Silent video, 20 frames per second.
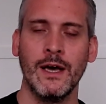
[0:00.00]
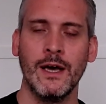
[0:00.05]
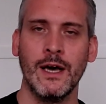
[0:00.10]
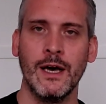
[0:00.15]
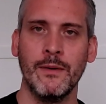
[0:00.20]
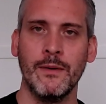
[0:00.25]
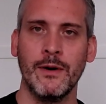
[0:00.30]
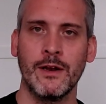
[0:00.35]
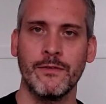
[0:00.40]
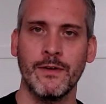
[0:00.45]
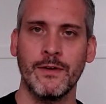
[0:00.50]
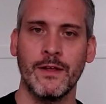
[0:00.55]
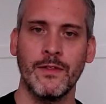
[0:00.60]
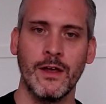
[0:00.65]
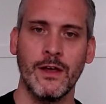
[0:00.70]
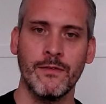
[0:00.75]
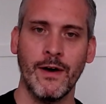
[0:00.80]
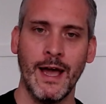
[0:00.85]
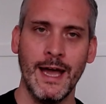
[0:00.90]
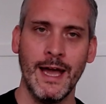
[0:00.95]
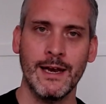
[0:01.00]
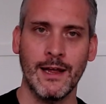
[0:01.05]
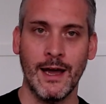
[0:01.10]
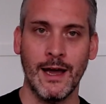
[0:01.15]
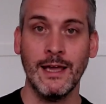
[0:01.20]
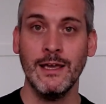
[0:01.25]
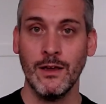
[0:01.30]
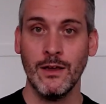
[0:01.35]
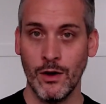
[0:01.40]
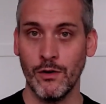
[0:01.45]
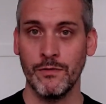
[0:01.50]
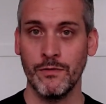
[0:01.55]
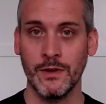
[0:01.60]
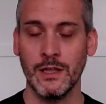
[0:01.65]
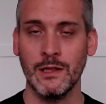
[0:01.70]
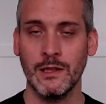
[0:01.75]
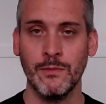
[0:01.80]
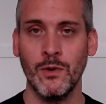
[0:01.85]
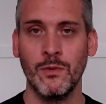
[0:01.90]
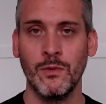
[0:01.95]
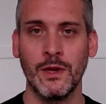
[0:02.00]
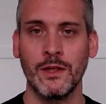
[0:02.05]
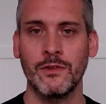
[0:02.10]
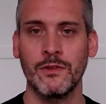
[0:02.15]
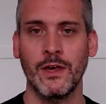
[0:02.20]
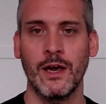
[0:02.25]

And I found that if I had a coffee in the morning,